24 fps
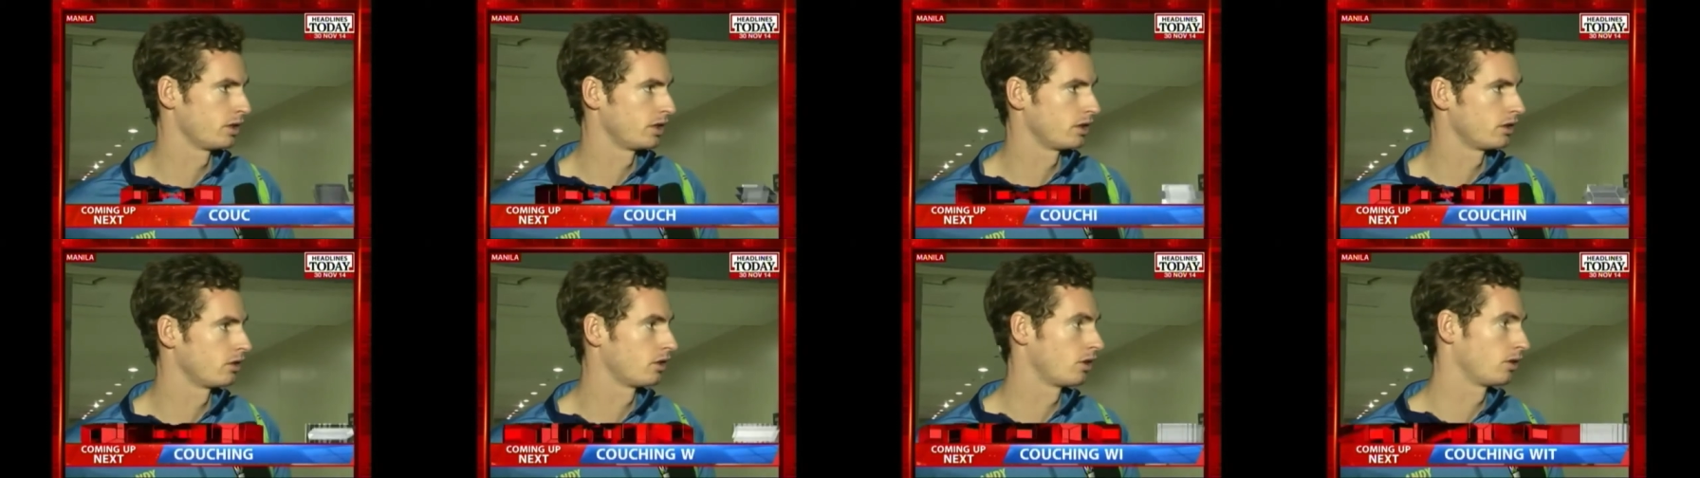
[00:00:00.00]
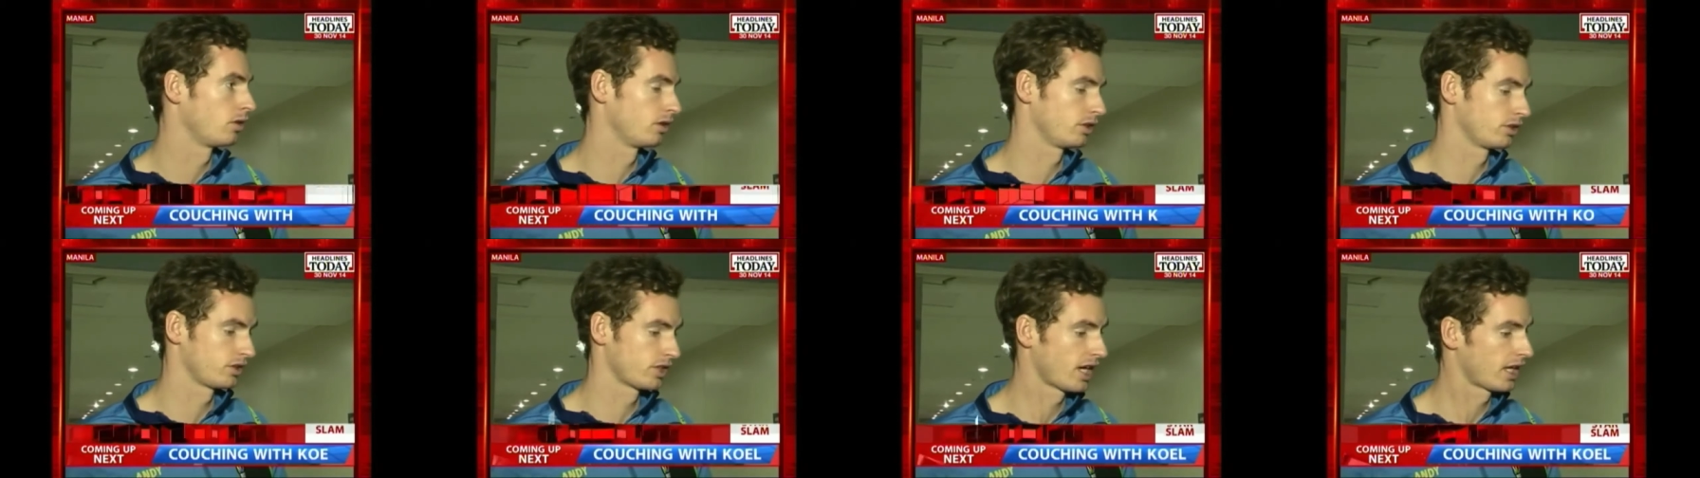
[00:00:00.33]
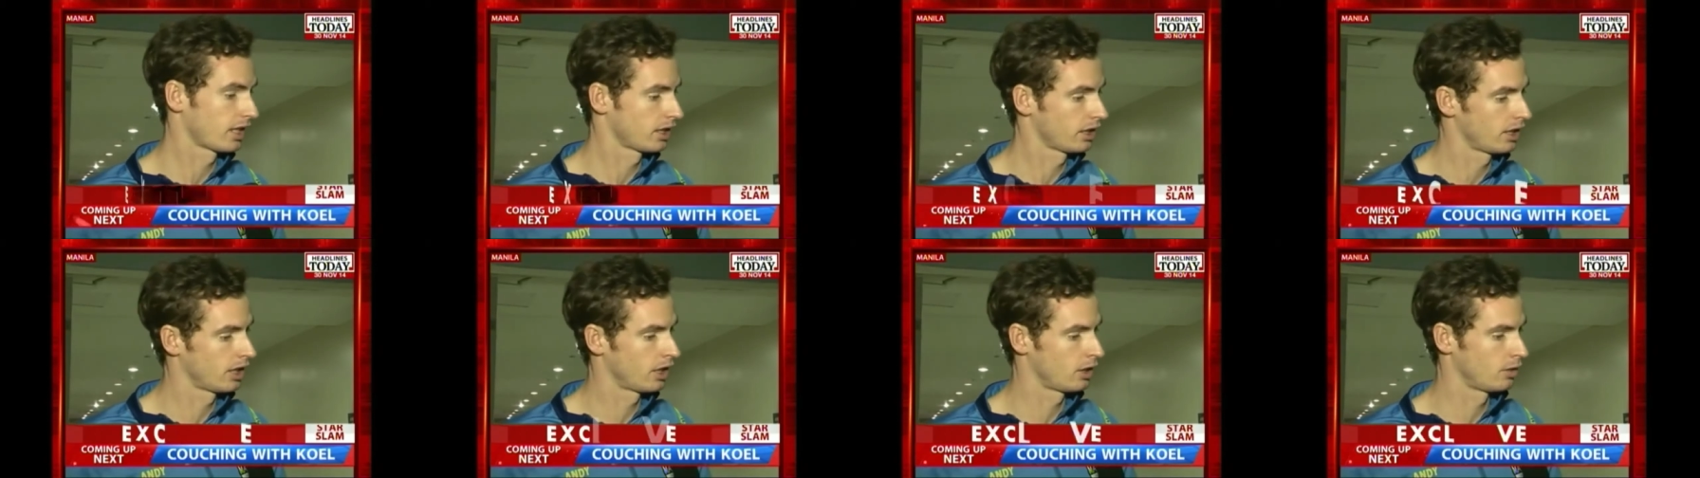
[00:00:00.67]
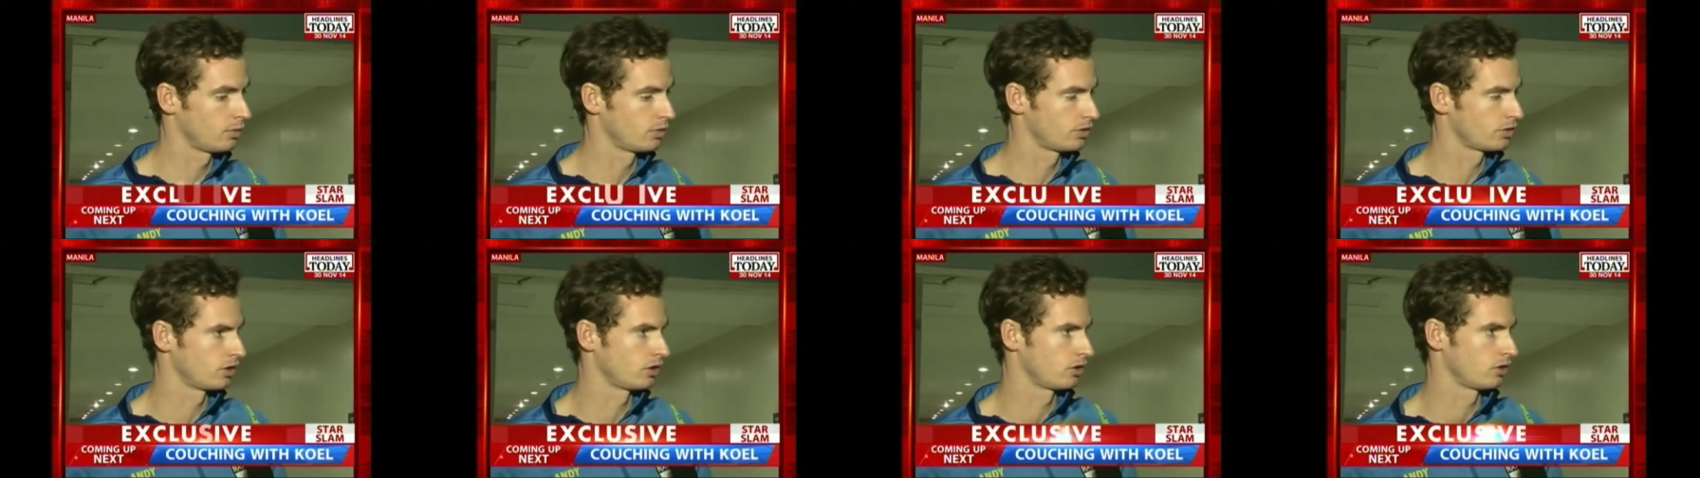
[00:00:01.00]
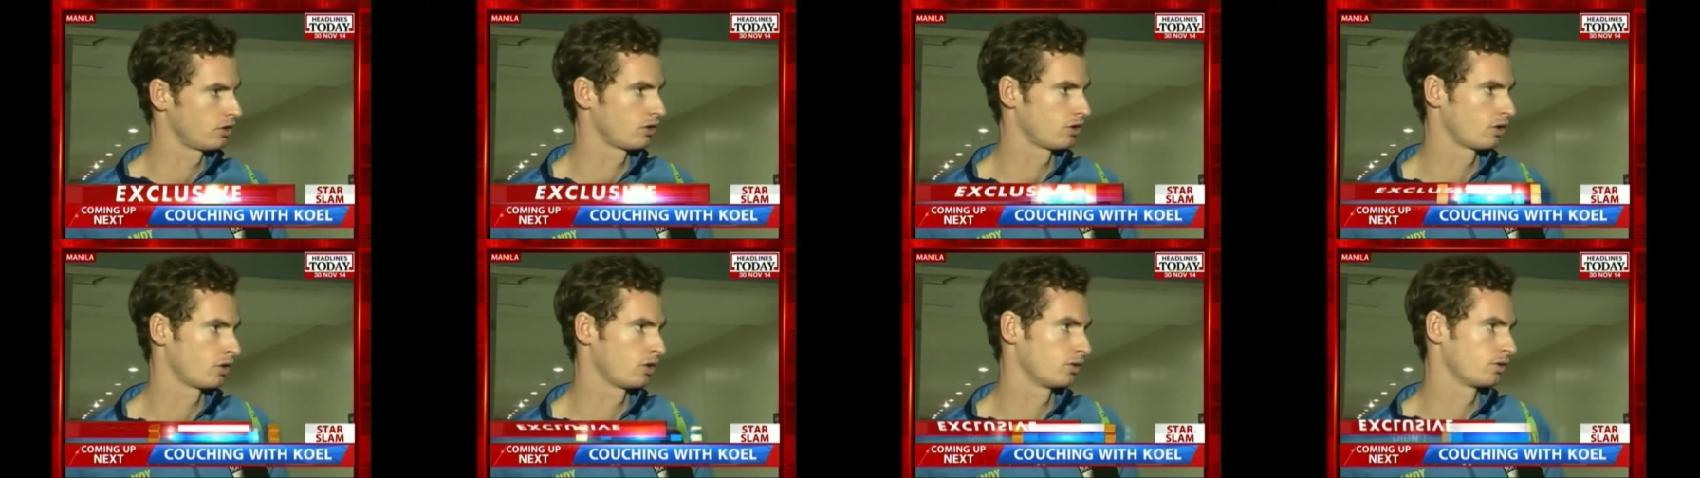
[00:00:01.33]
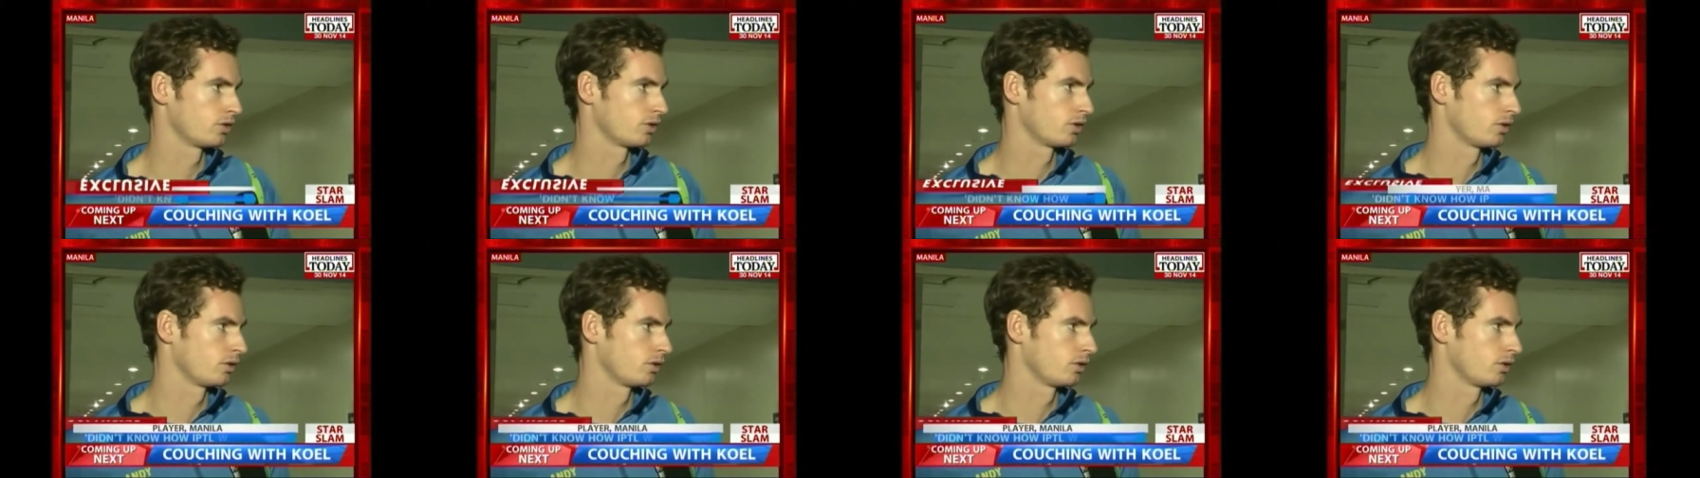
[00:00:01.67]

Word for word: we didn't know exactly how it was going to go,